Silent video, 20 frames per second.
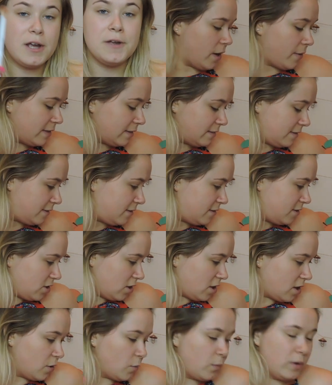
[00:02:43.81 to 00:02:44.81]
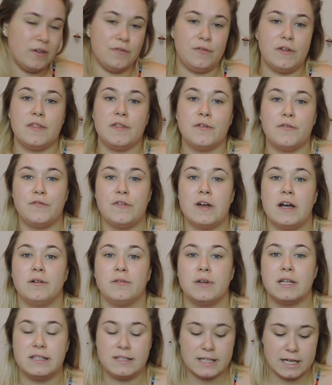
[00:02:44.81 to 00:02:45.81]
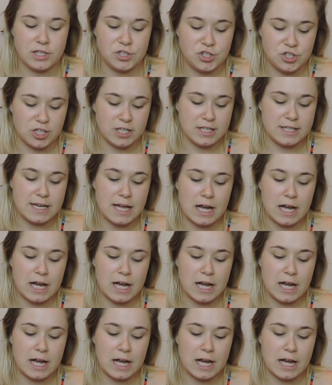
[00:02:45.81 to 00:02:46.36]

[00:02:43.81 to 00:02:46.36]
Going to start with the foundation.